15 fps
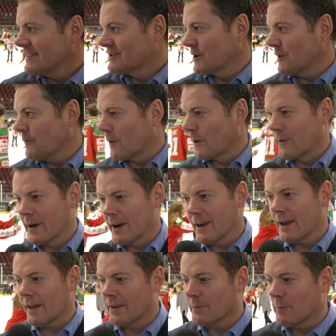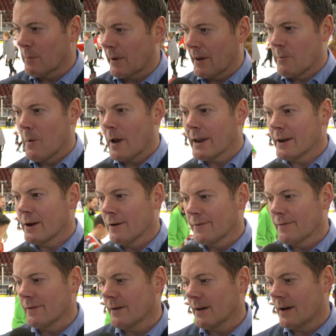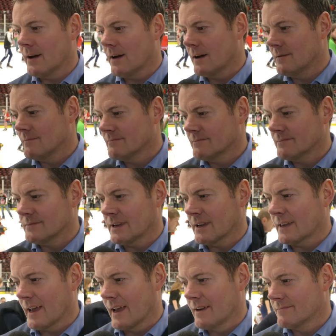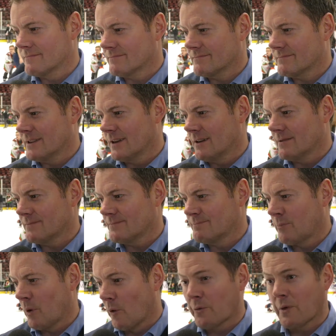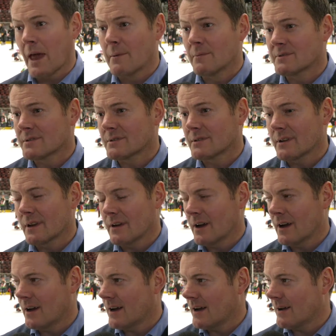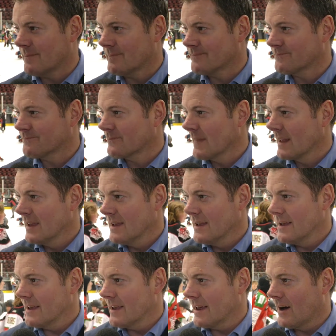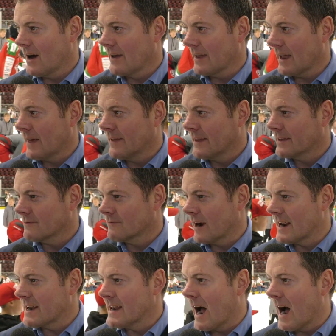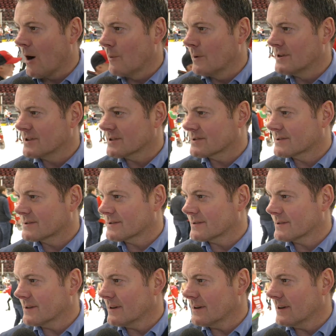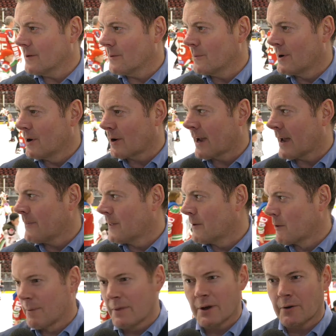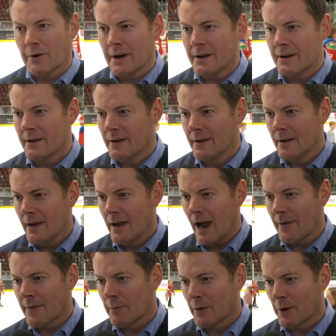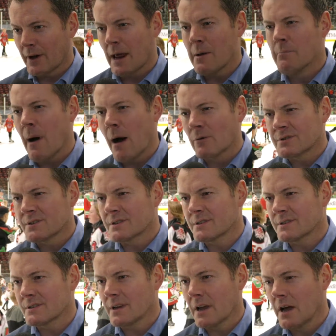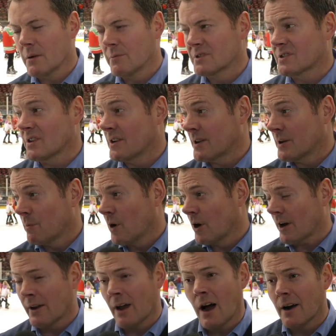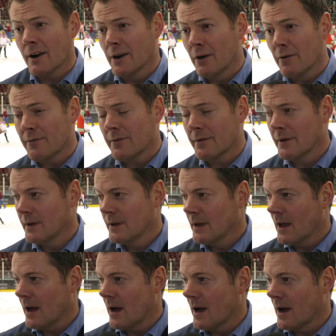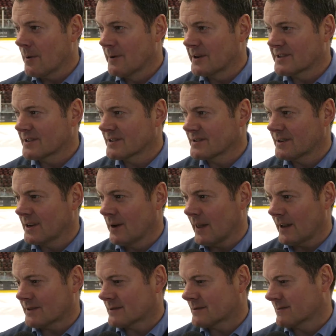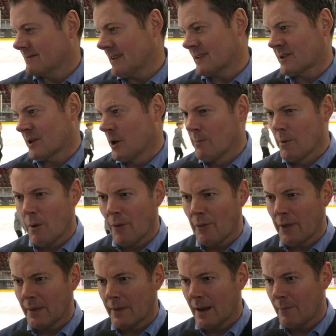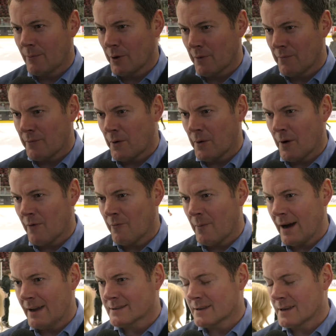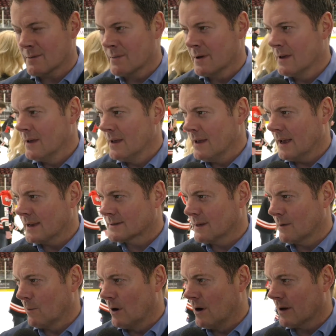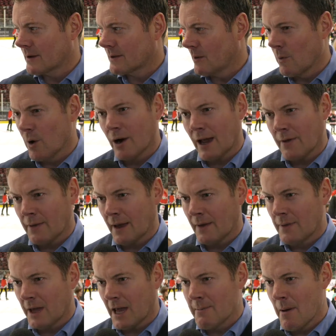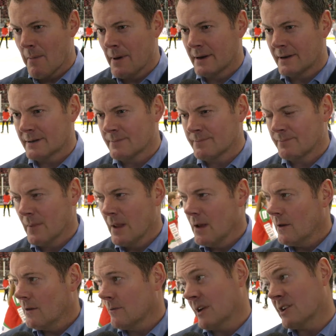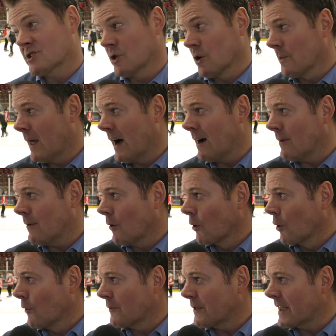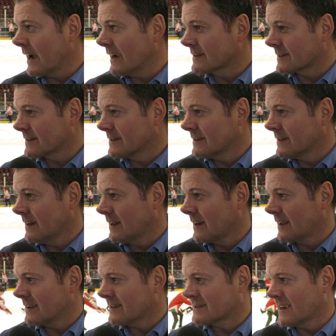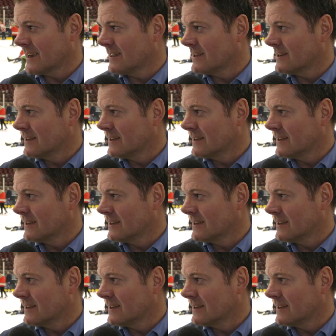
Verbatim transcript: tough one, really. I think we're playing well enough. Um, again, you know, both games. Um, you know, I, I think right now we're just we're not getting the rub of the green. I think we're not getting bounces. Um, we're certainly working hard enough, um, which is, you know, that's, that's the number one thing that I'm looking for out of my team is their work, their work ethic and the commitment. And they've shown that all over the ice. And uh, like you say,